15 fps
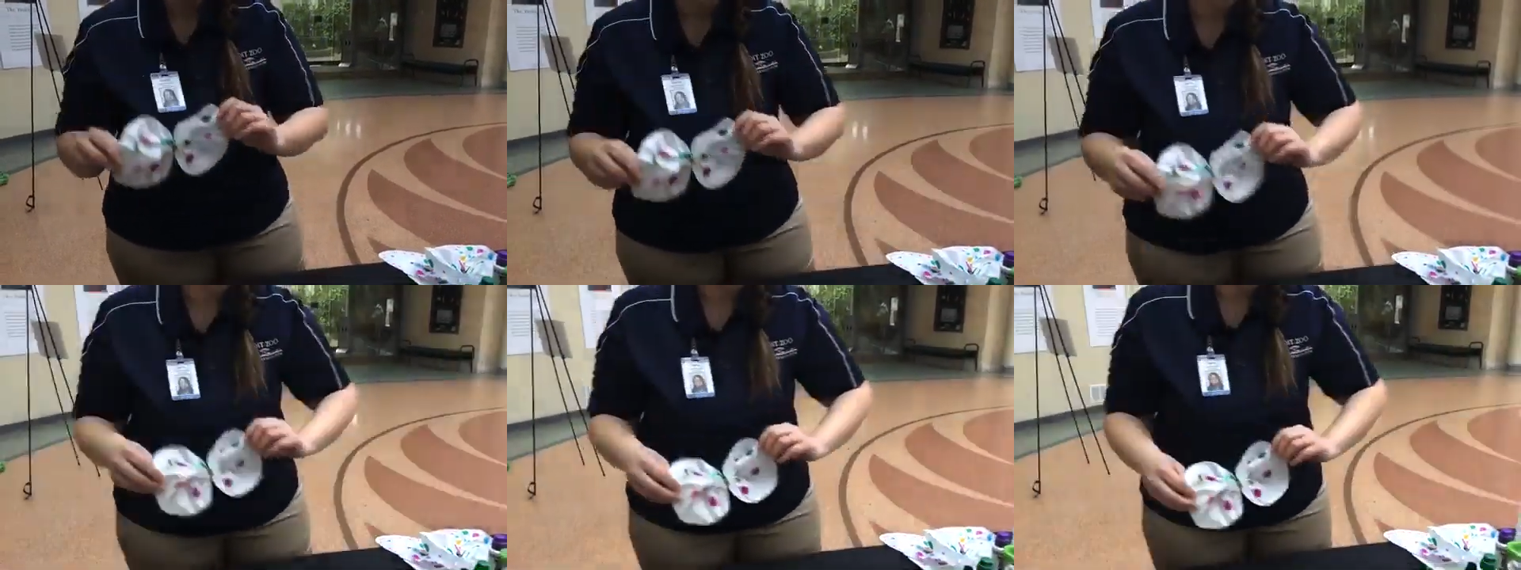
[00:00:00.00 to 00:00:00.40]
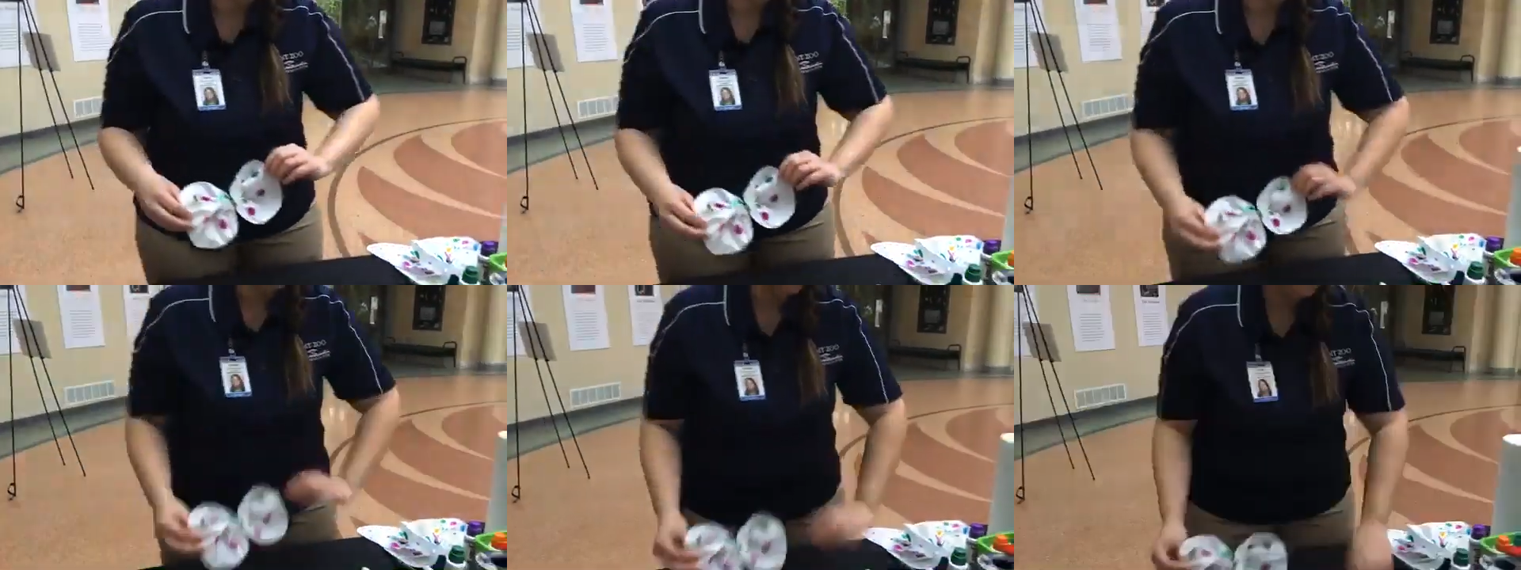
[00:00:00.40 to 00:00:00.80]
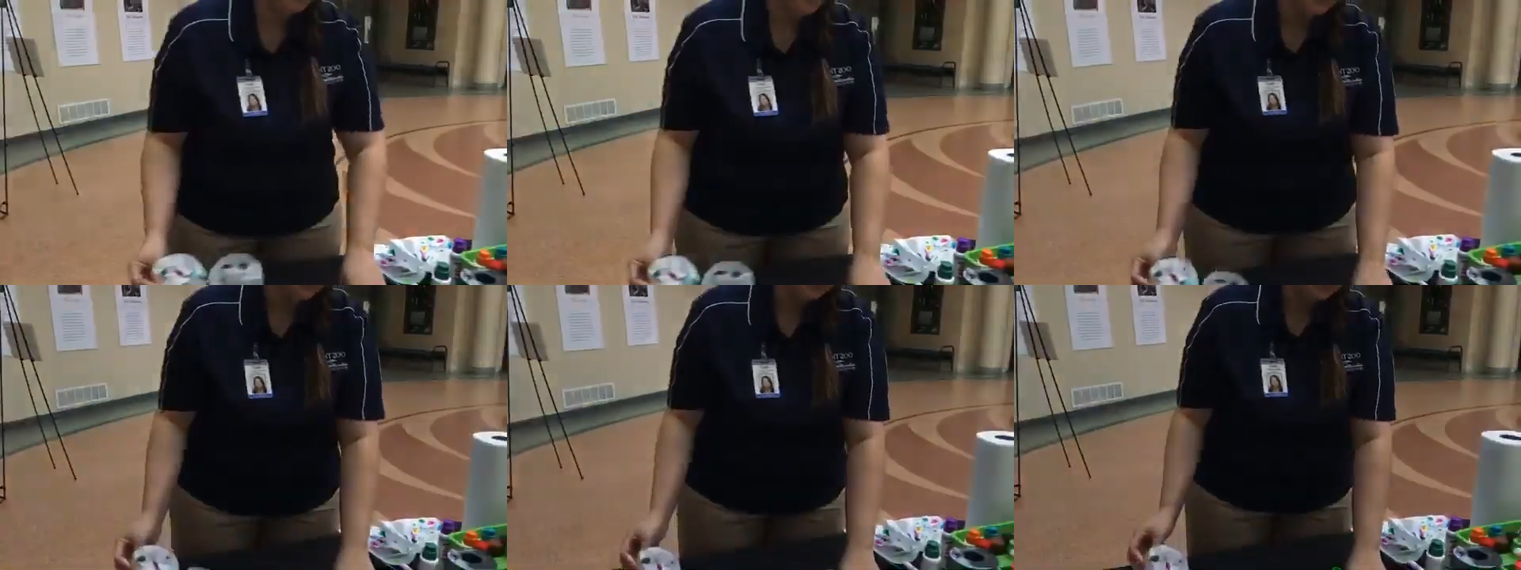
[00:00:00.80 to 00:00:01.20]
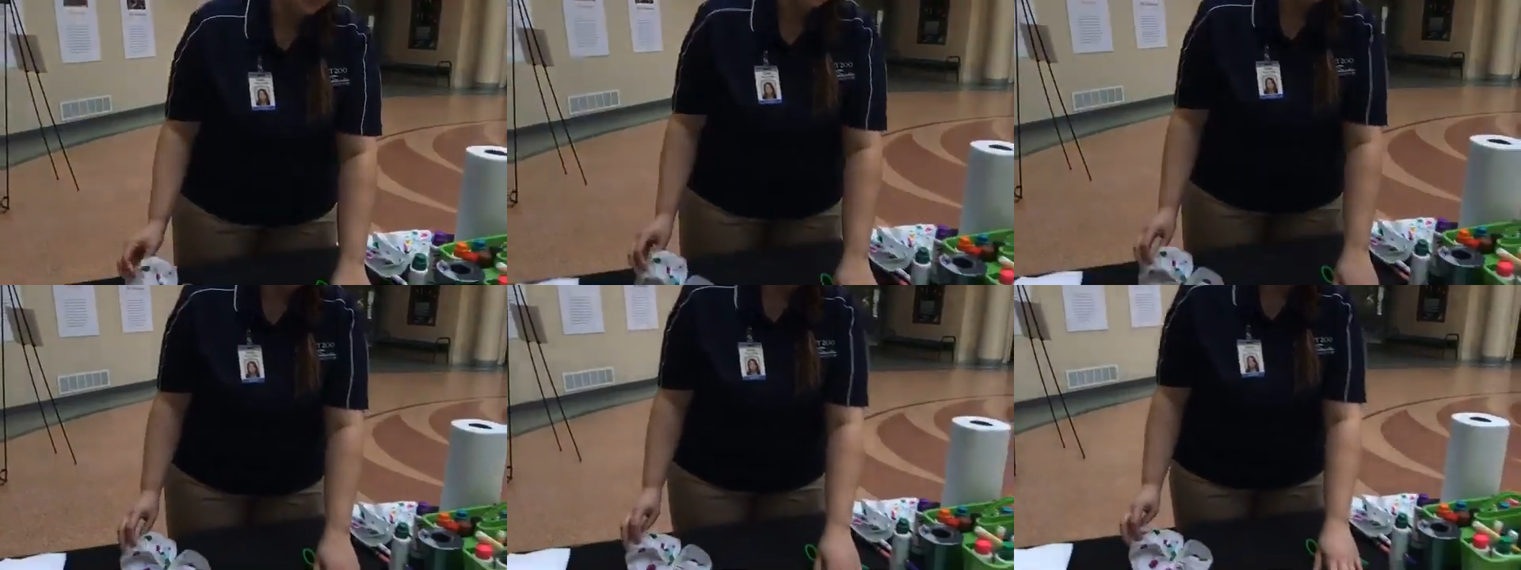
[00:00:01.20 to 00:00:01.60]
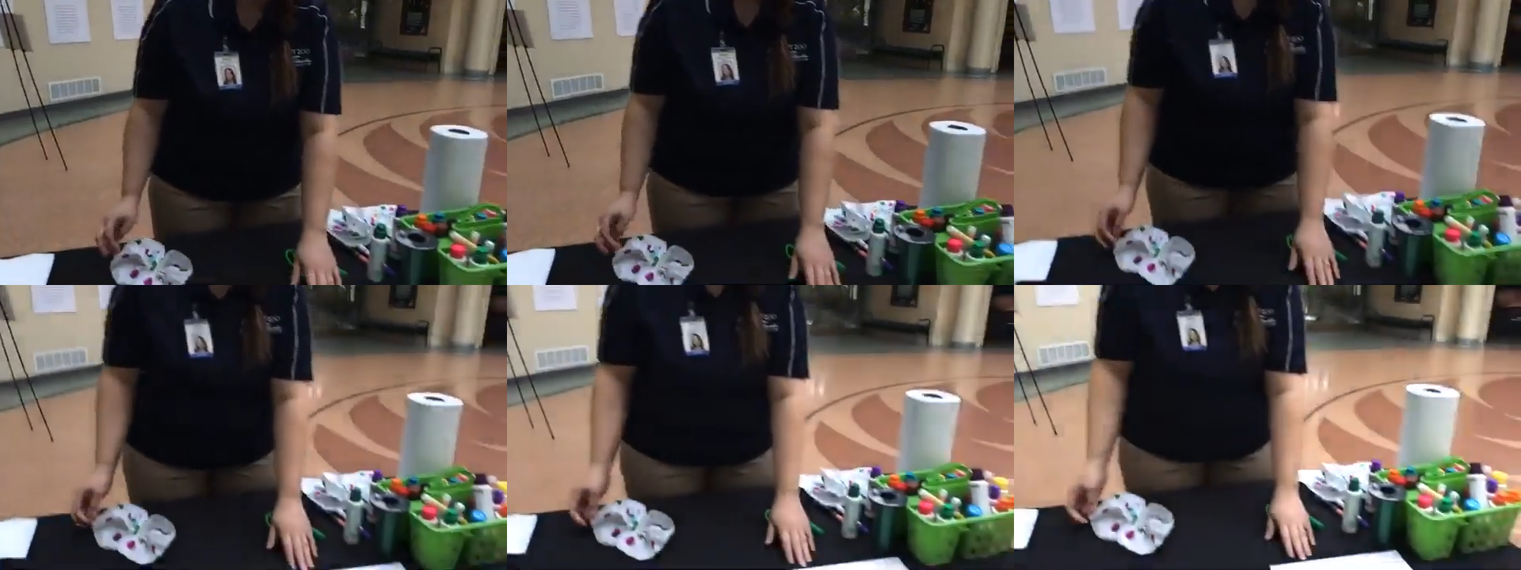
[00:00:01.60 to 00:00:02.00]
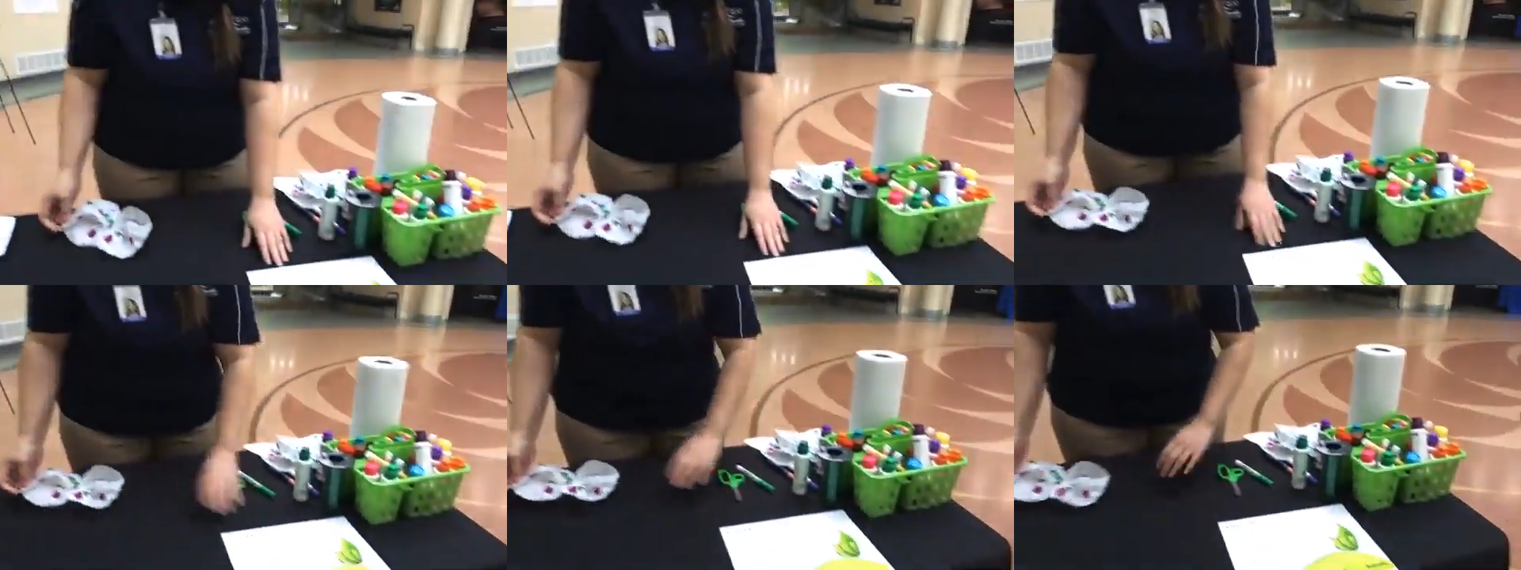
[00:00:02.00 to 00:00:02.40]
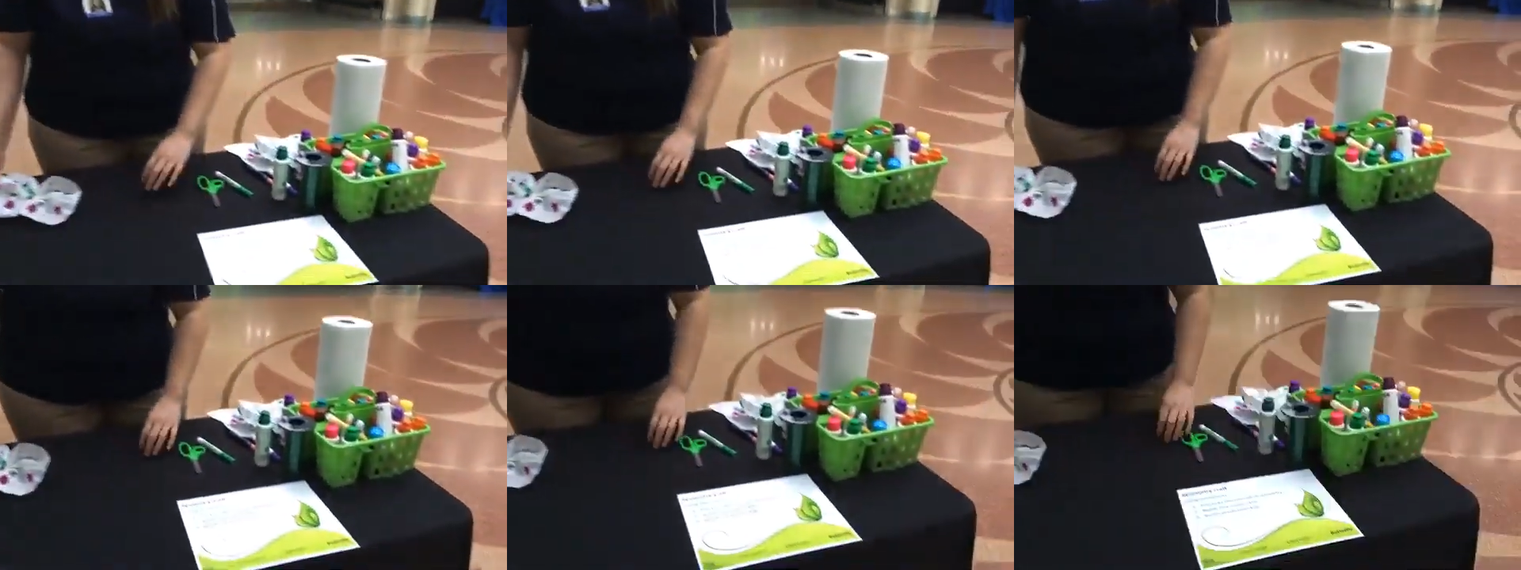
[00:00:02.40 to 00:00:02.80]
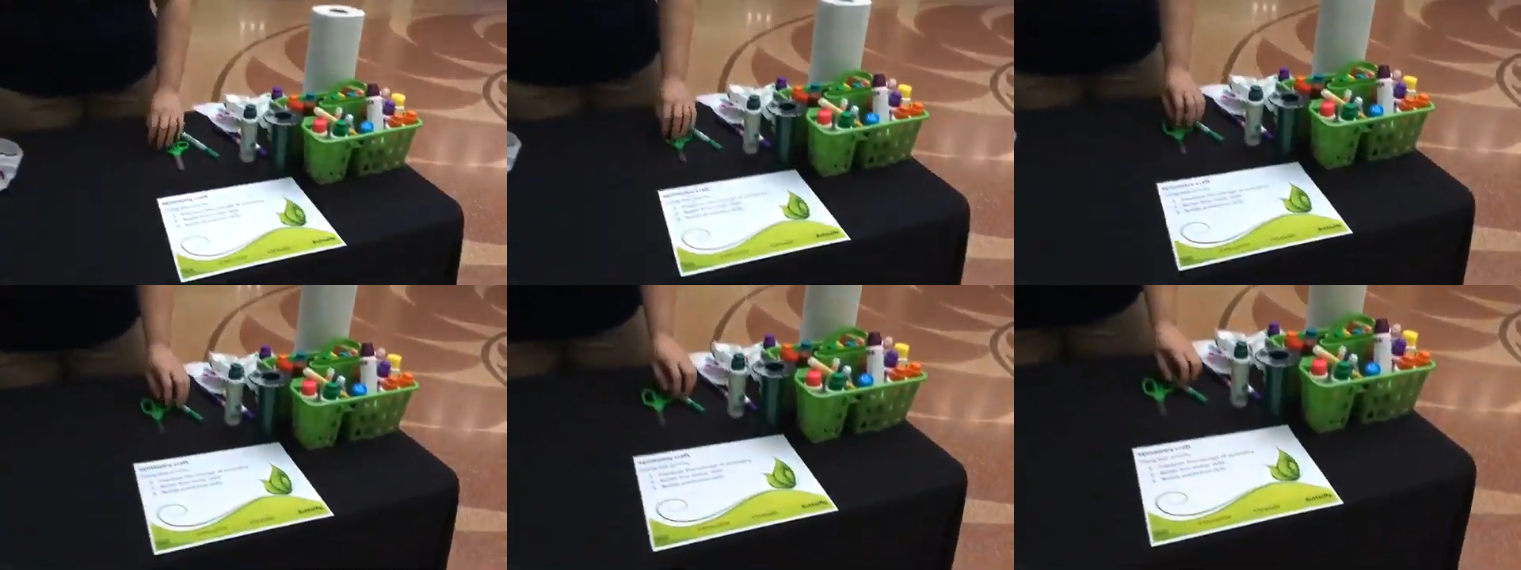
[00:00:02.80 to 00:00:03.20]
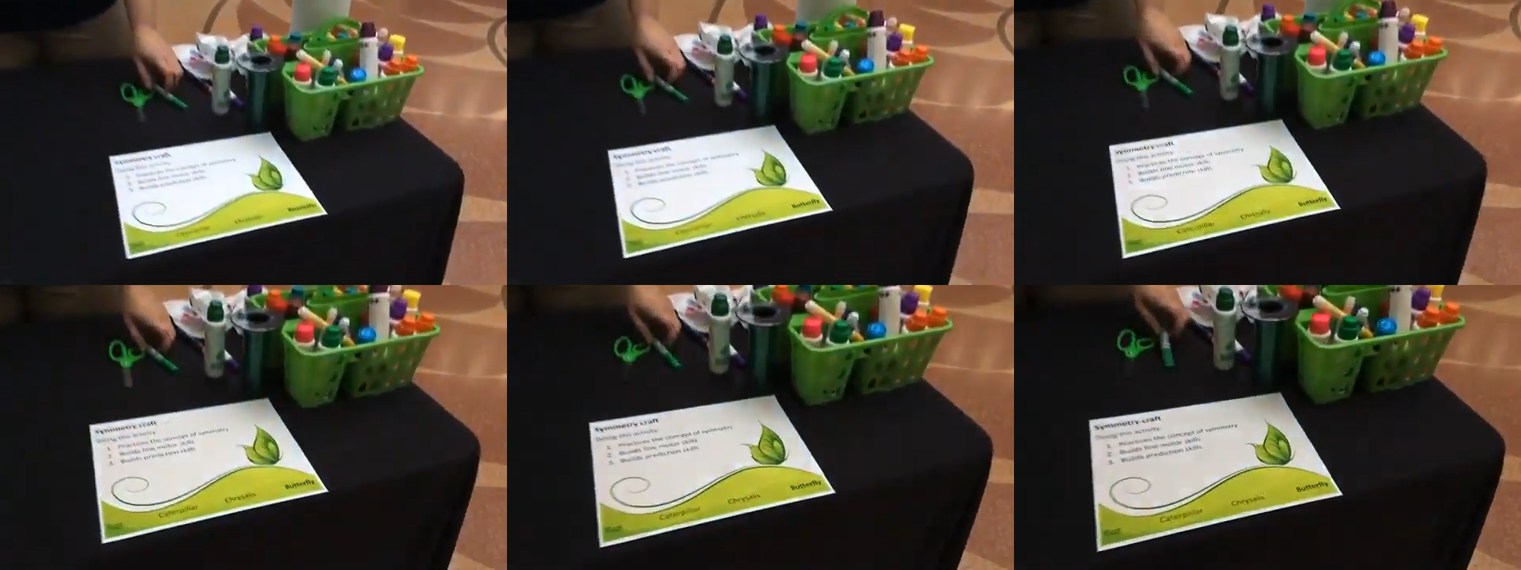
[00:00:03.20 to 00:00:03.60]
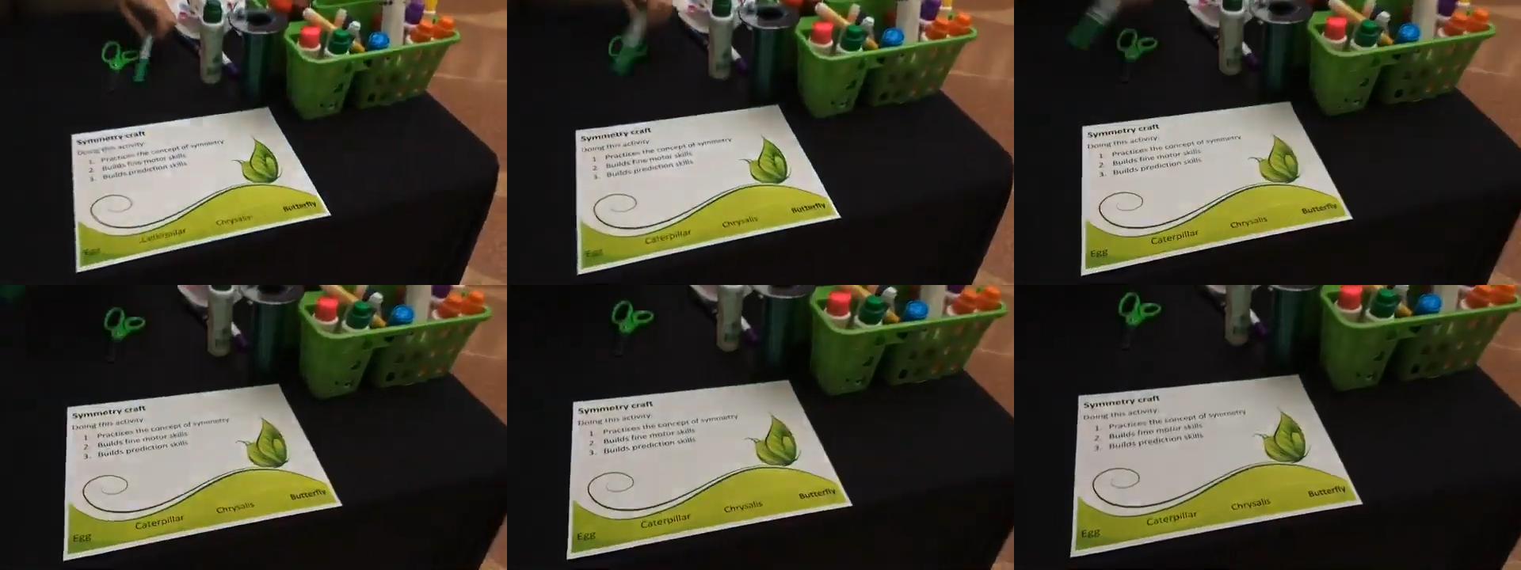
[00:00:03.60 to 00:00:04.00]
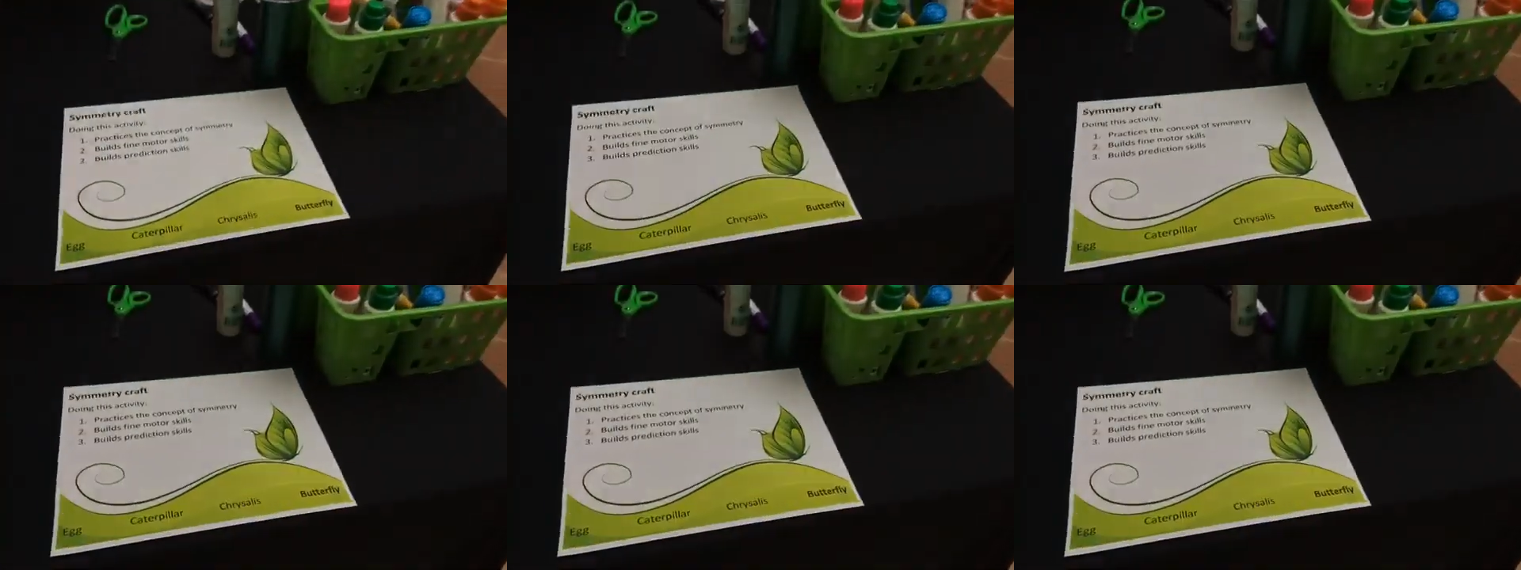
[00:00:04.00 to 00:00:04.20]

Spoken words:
No face is visible, so there are no lips to read.